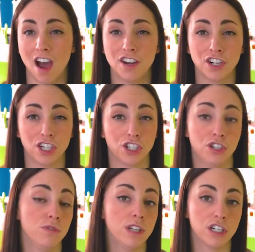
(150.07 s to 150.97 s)
under
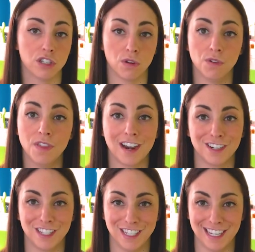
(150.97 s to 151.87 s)
2 years old, that
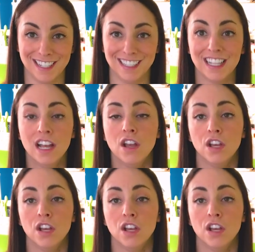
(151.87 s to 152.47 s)
are still,